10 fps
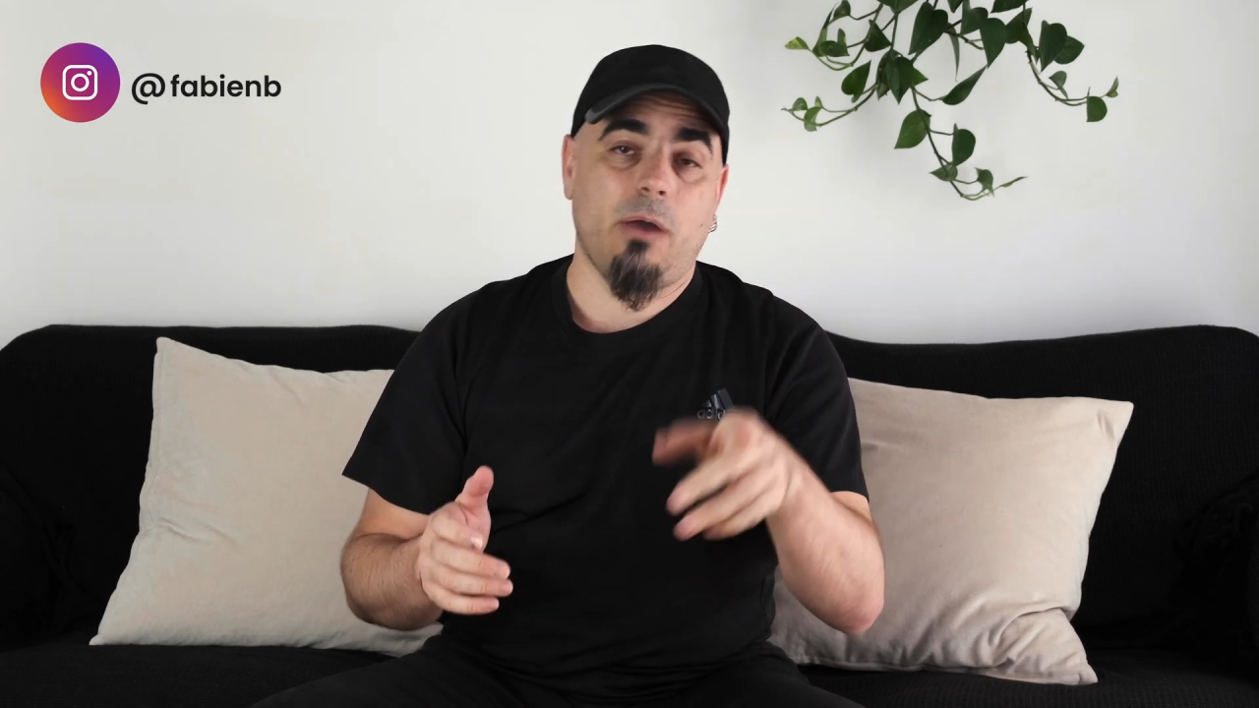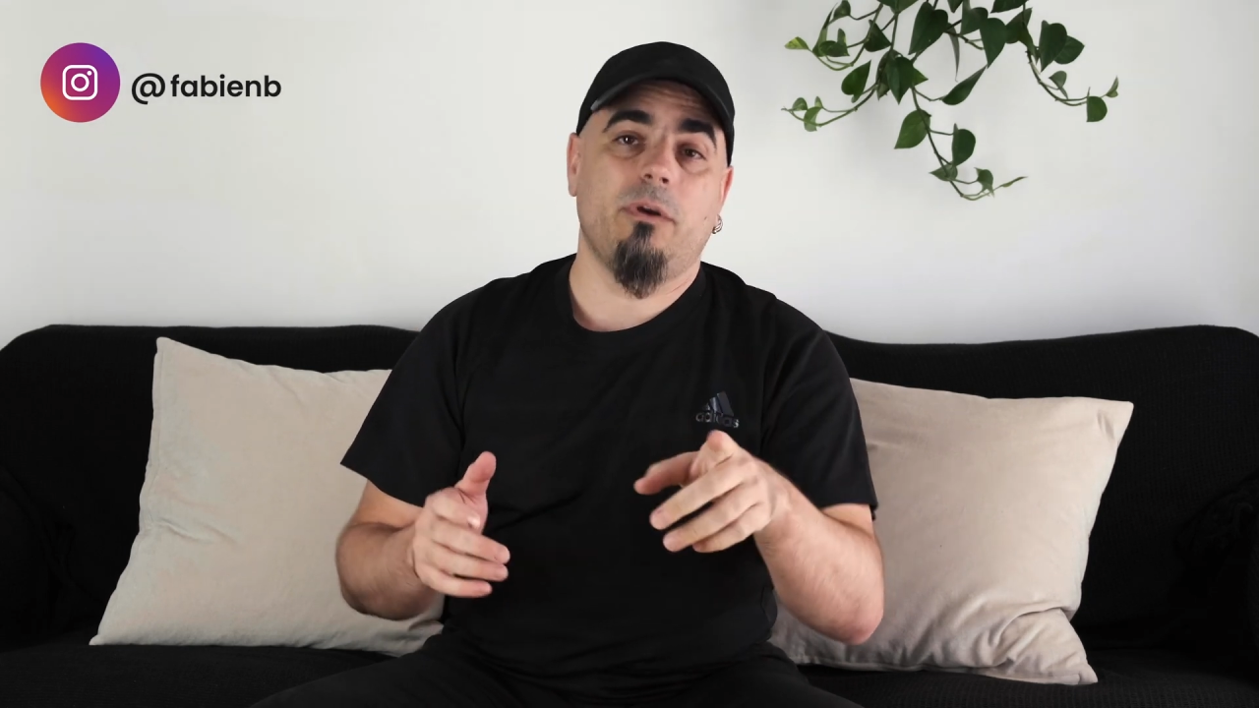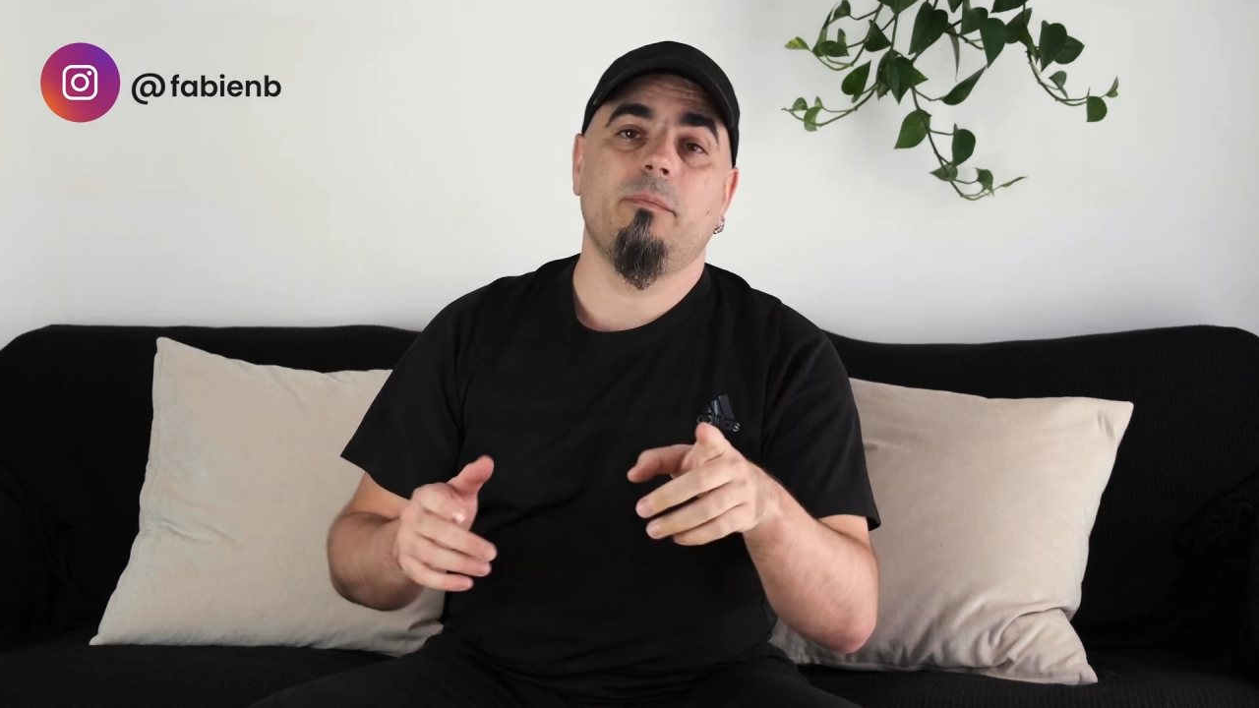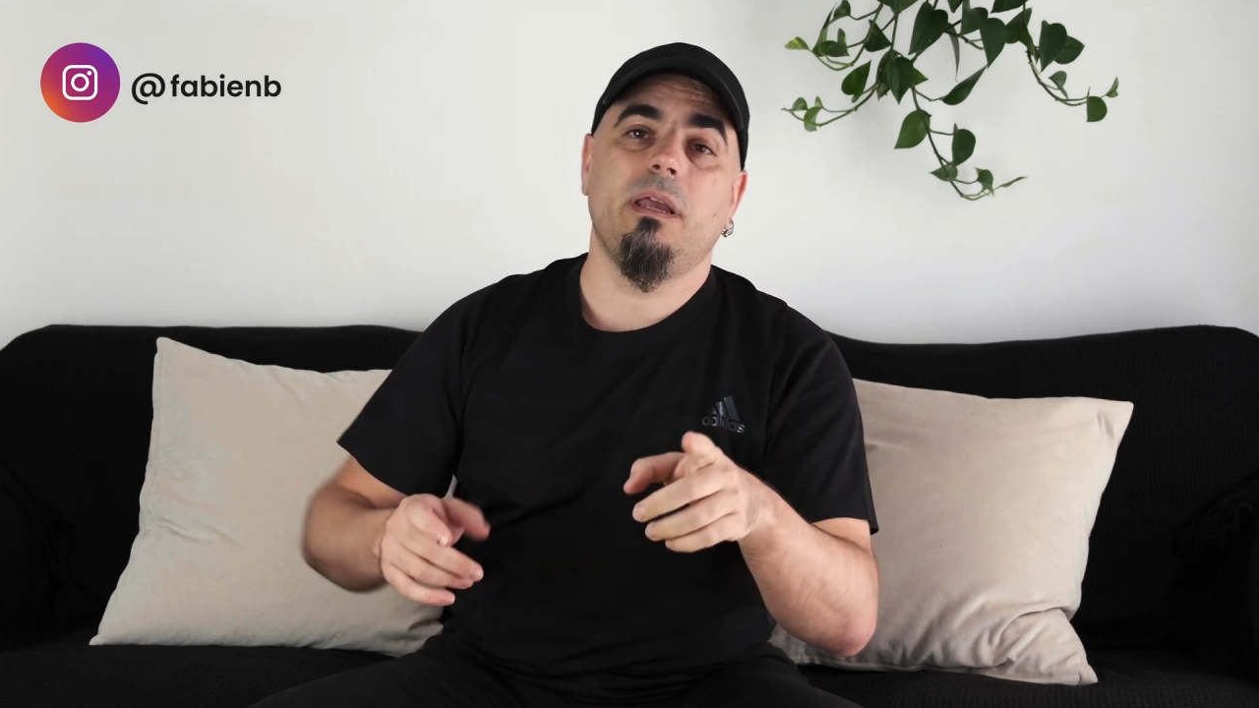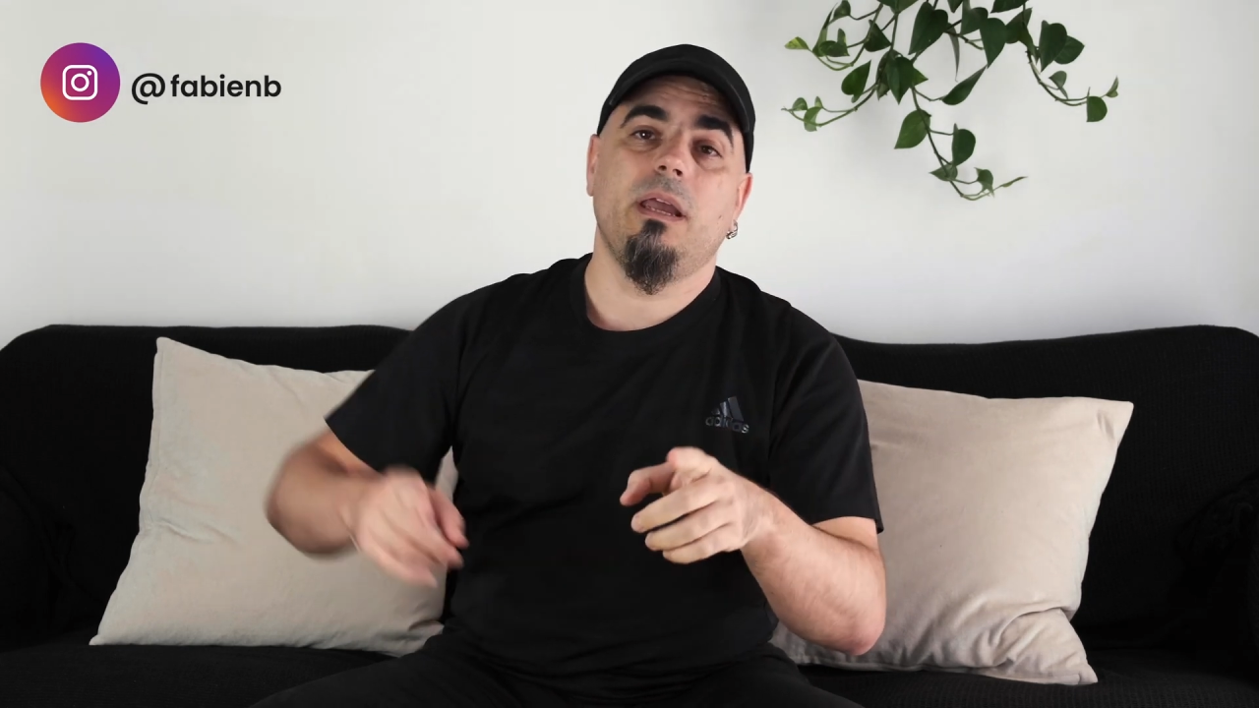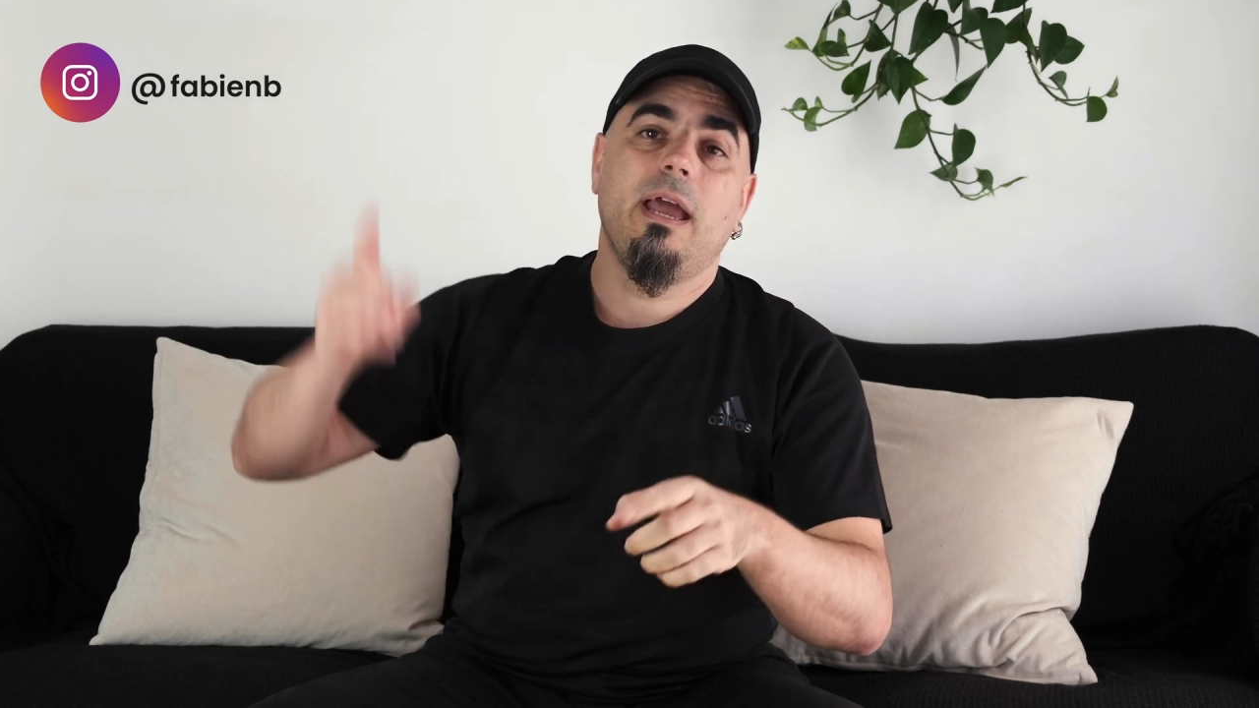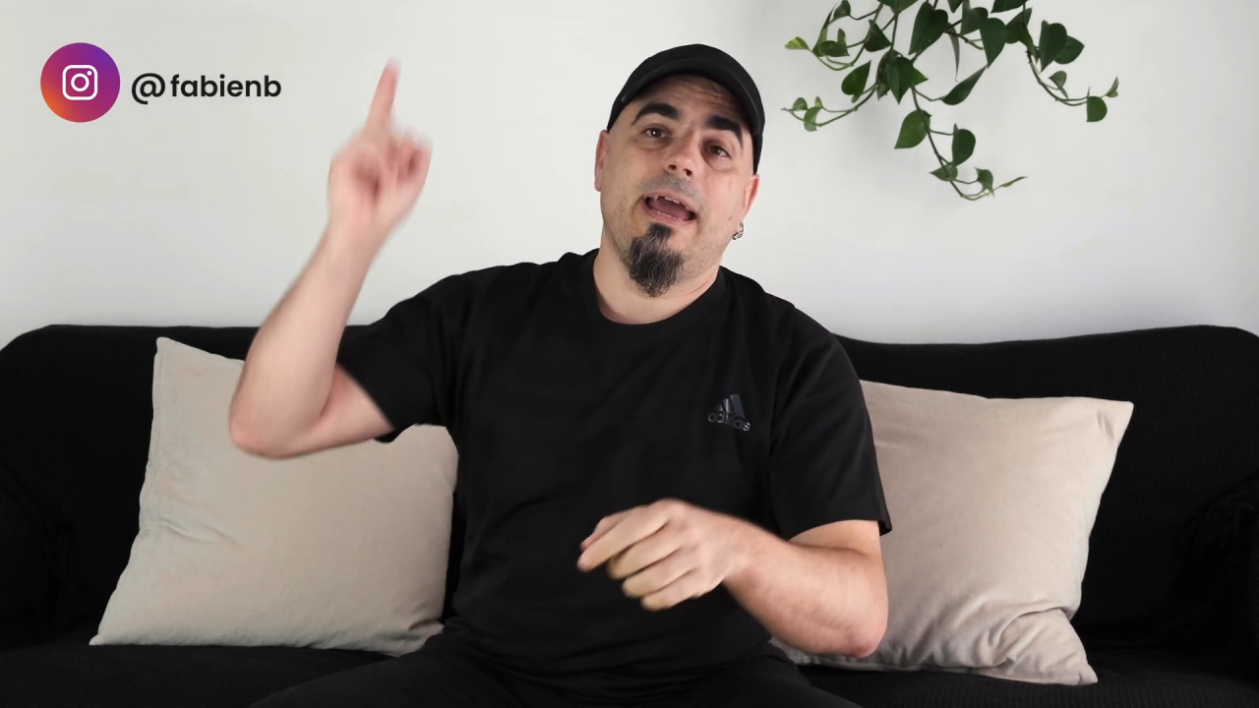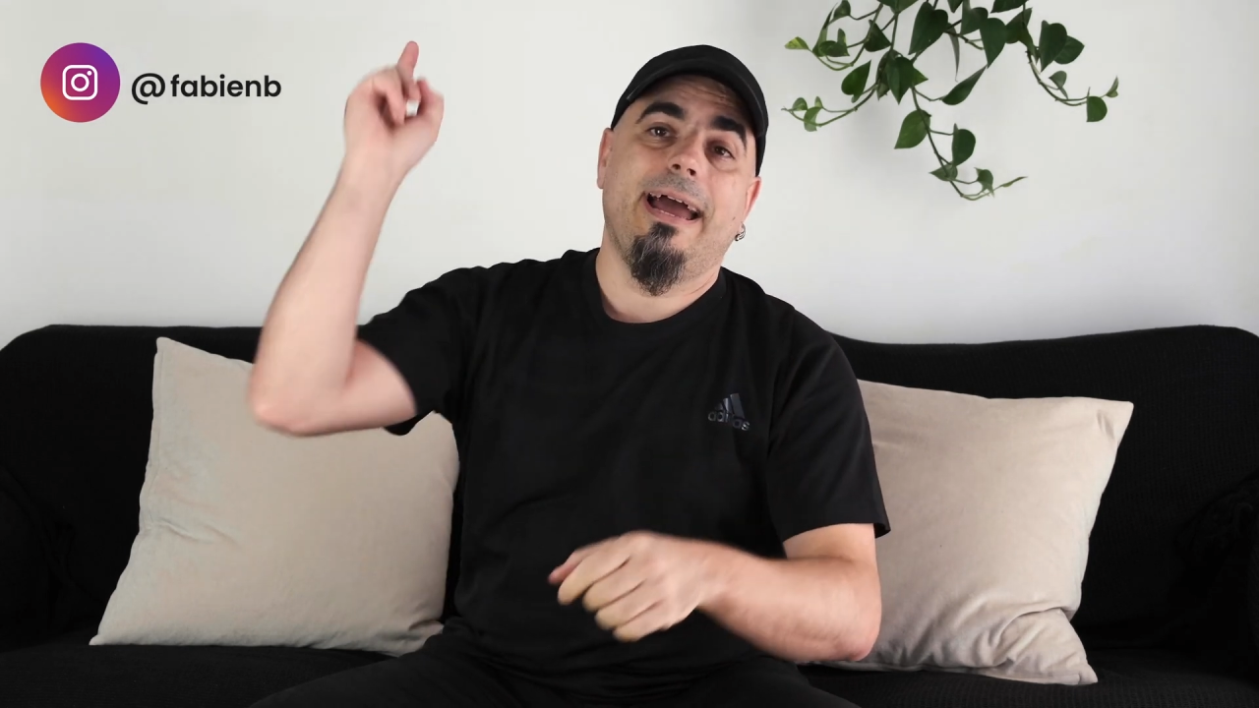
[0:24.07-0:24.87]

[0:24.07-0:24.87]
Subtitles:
with me